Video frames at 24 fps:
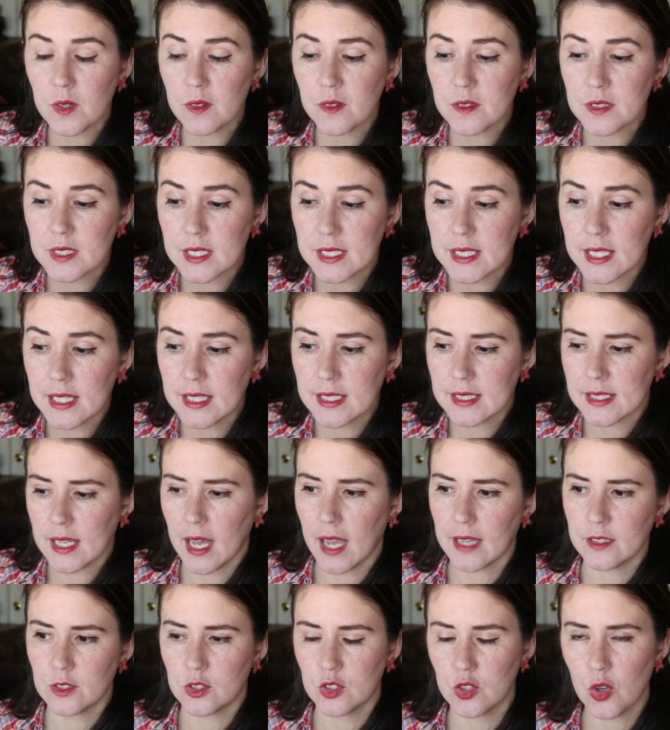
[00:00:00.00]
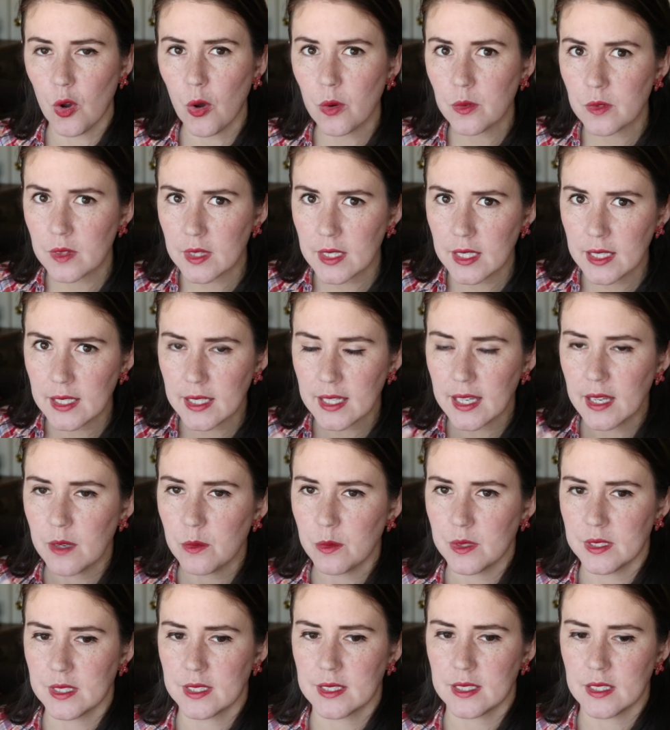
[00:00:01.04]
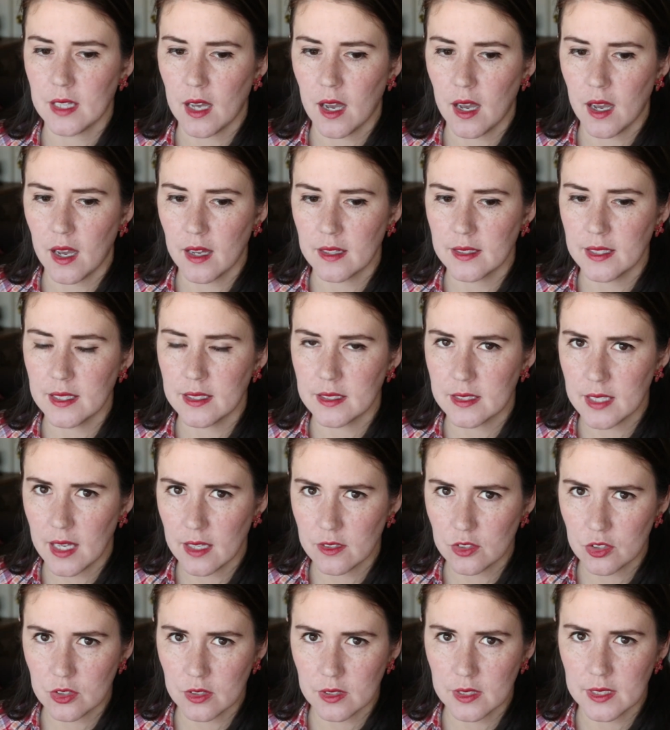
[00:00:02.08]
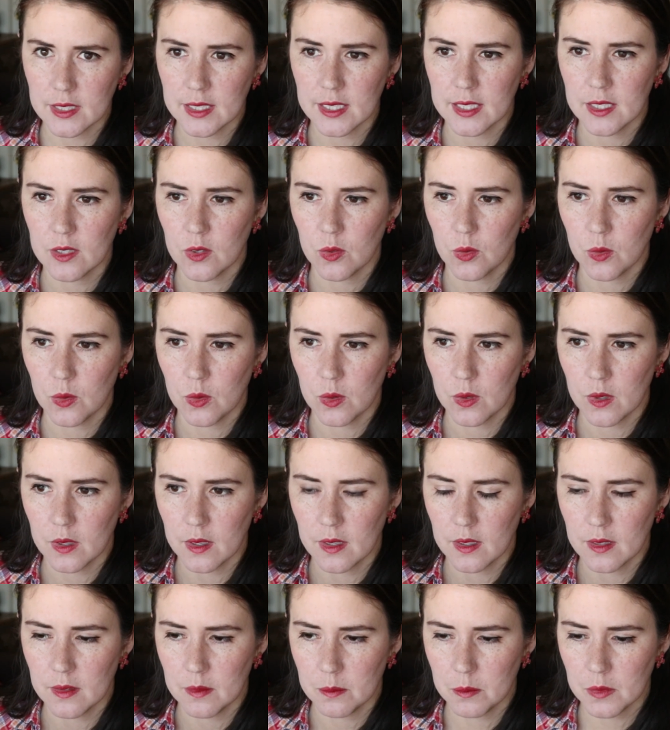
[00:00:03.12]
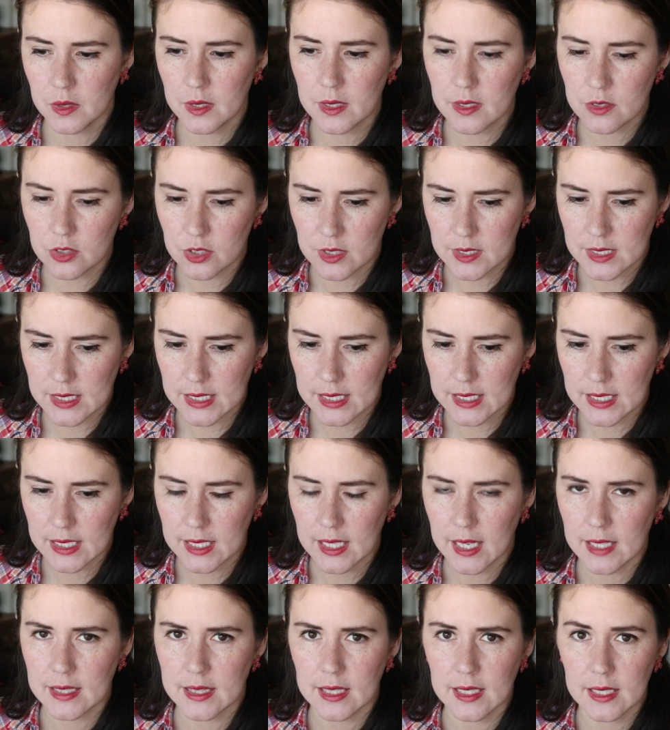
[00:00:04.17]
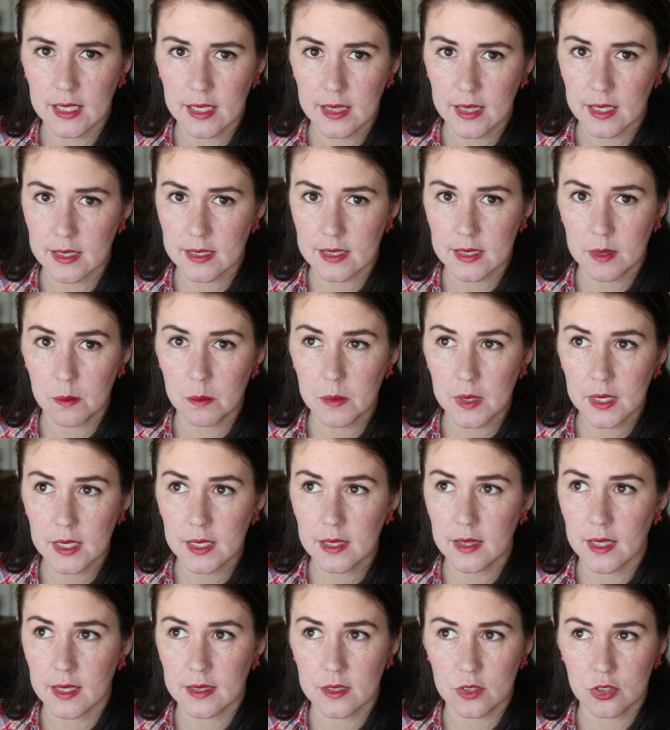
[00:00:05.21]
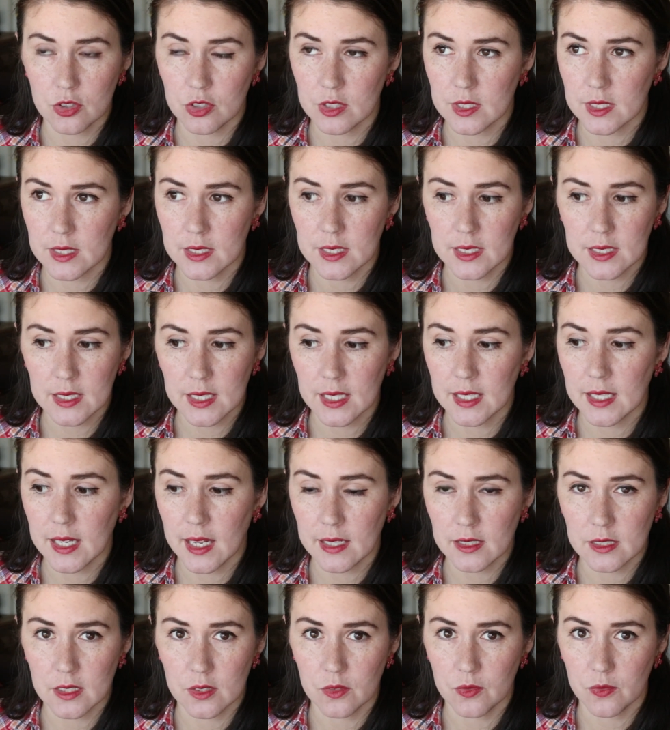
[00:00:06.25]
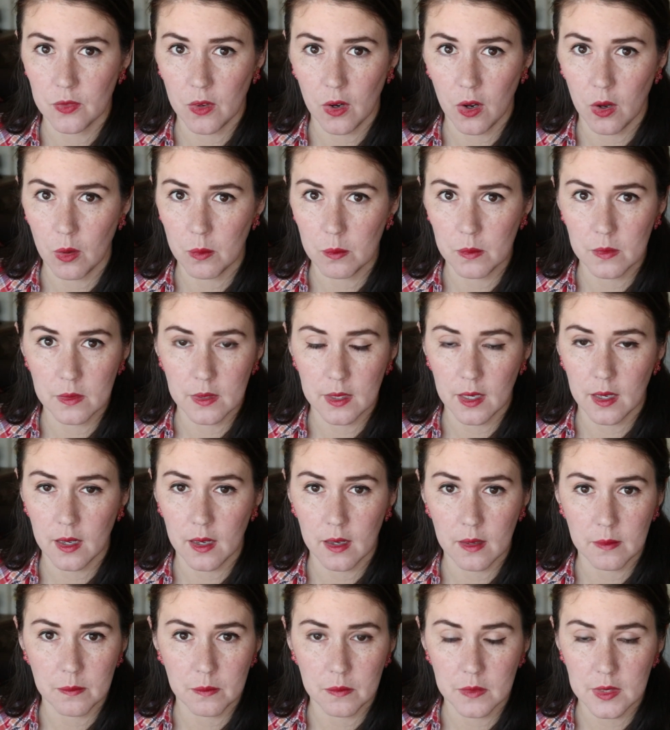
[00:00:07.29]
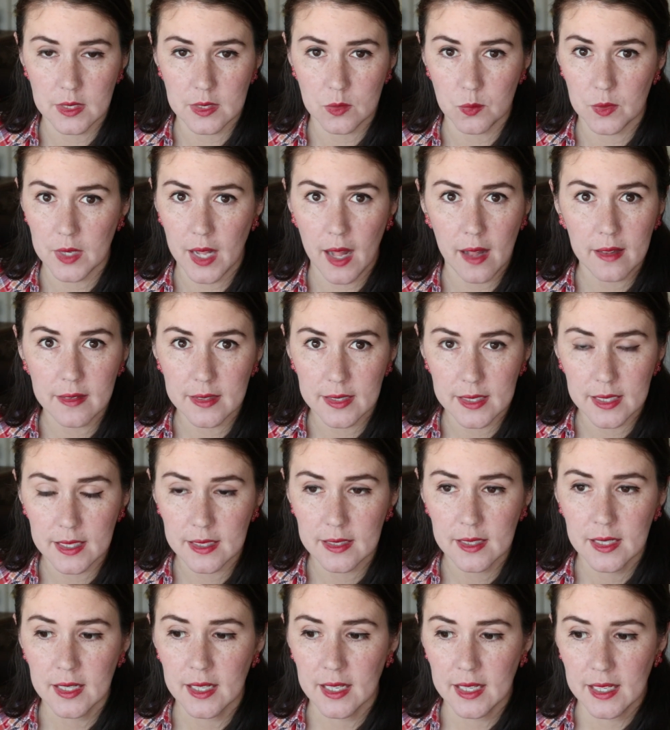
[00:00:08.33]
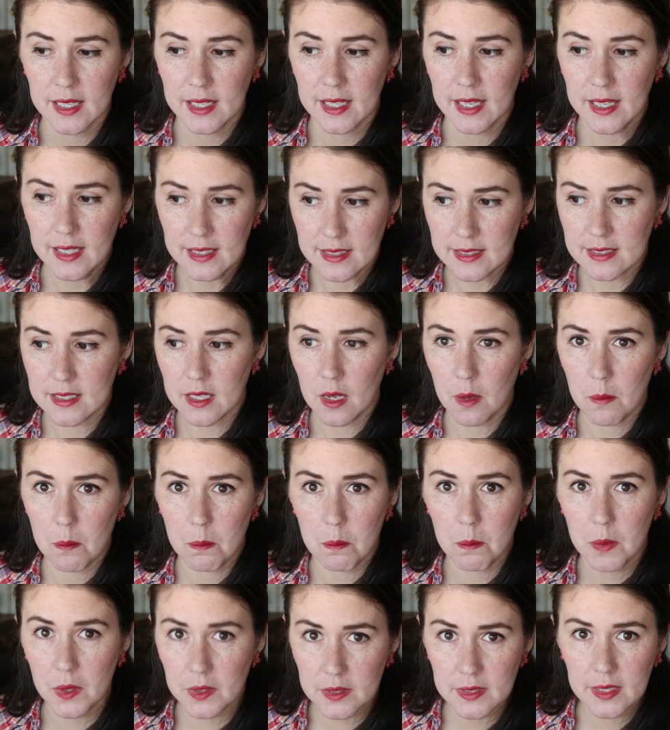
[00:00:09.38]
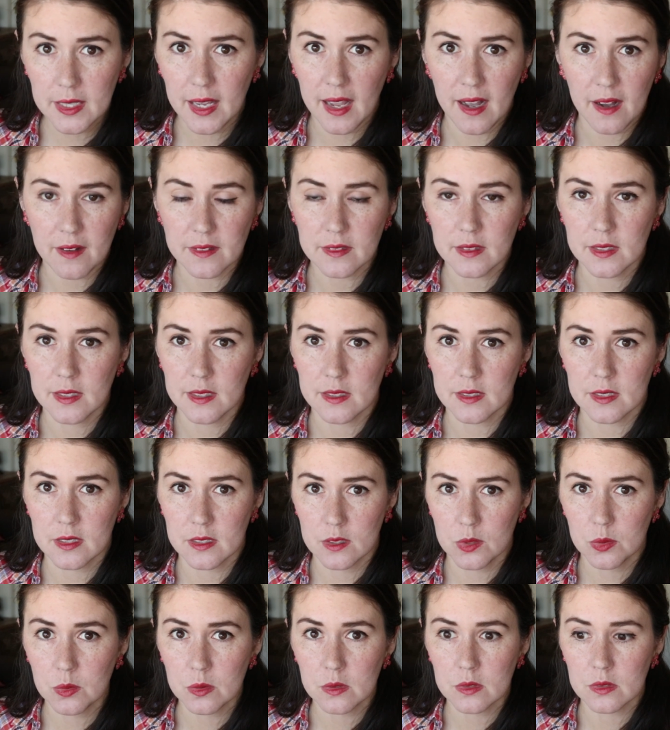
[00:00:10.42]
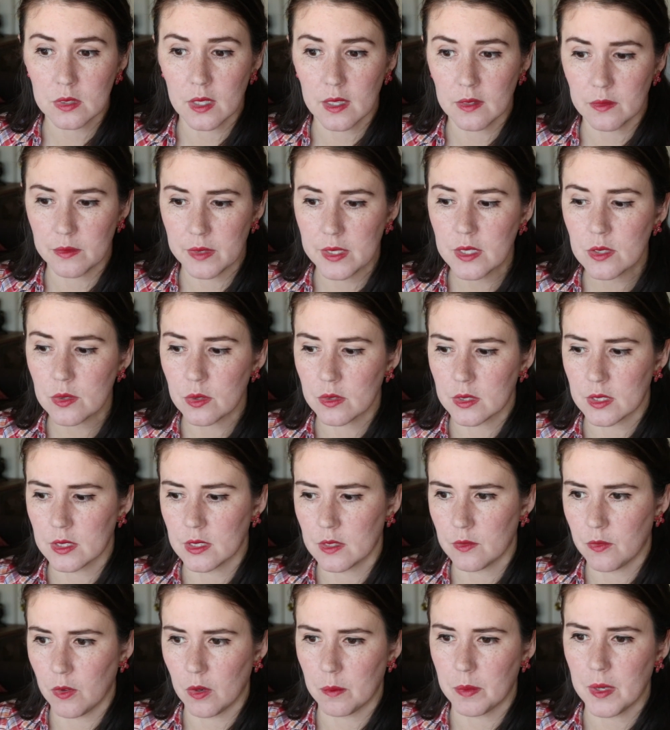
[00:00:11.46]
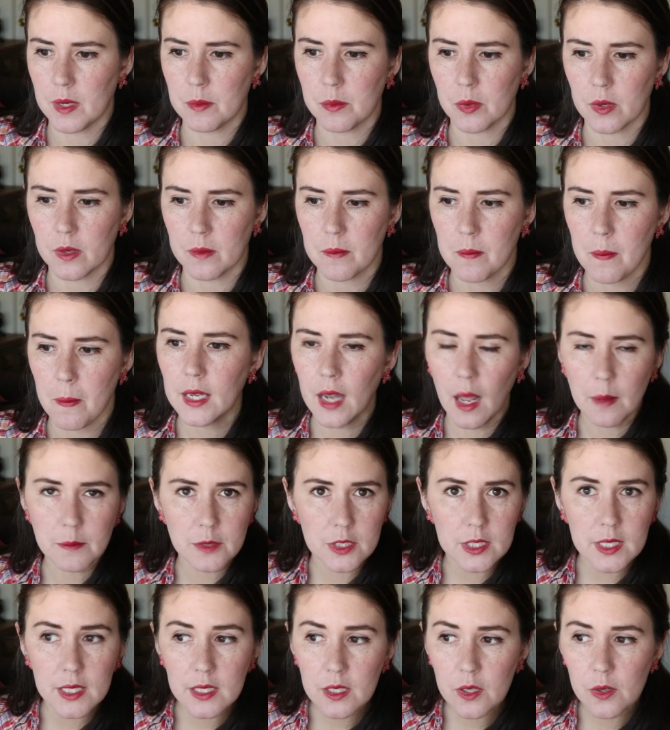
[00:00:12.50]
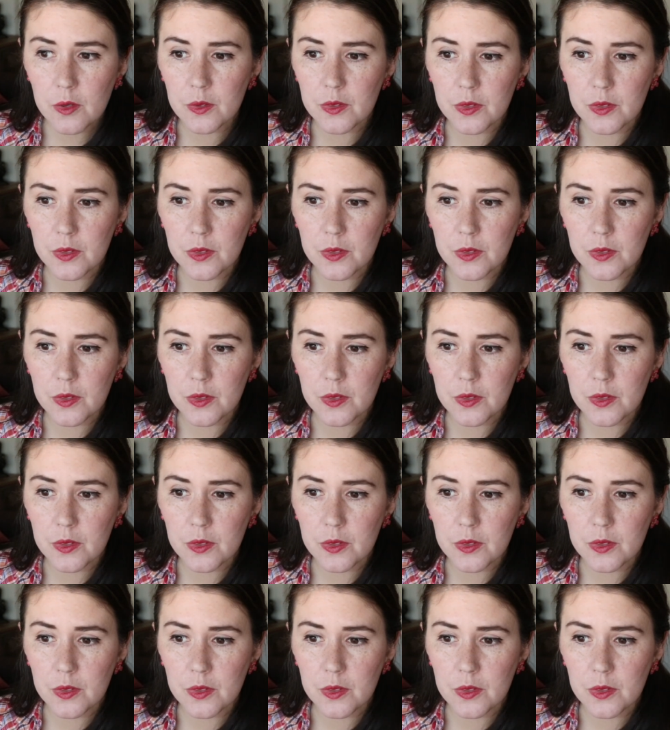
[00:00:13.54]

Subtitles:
of those things, I don't think it was done intentionally or maliciously. I think that somebody that's just disconnected from this reality is building out these tools and resources for people. Now I'm just gonna go